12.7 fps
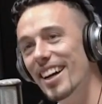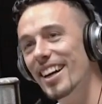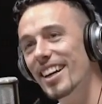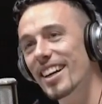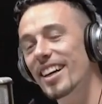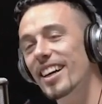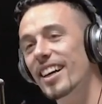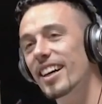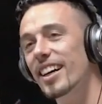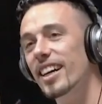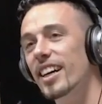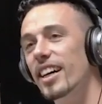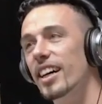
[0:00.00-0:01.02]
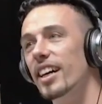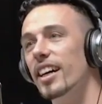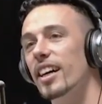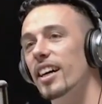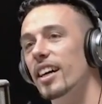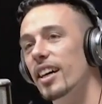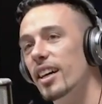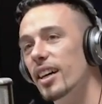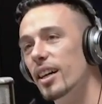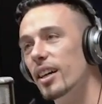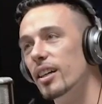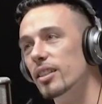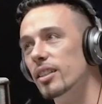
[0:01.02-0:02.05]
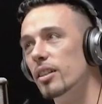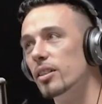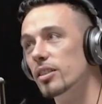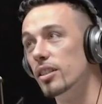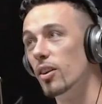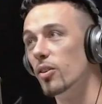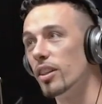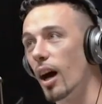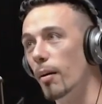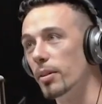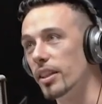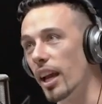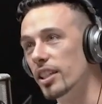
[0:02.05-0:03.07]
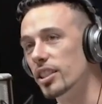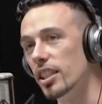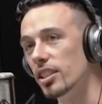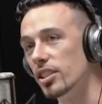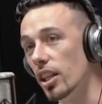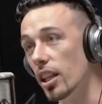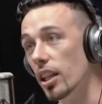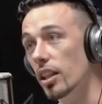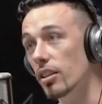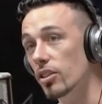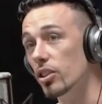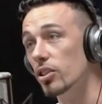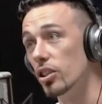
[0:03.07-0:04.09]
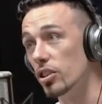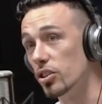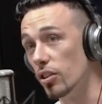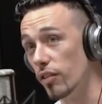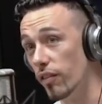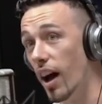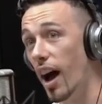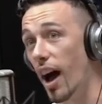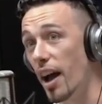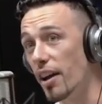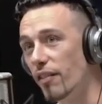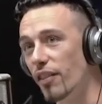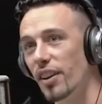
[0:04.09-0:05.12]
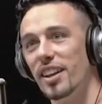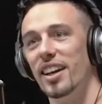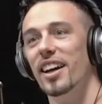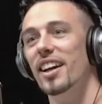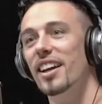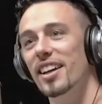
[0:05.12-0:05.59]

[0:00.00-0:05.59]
obligations whatsoever the only obligation is to eating to survive. Eating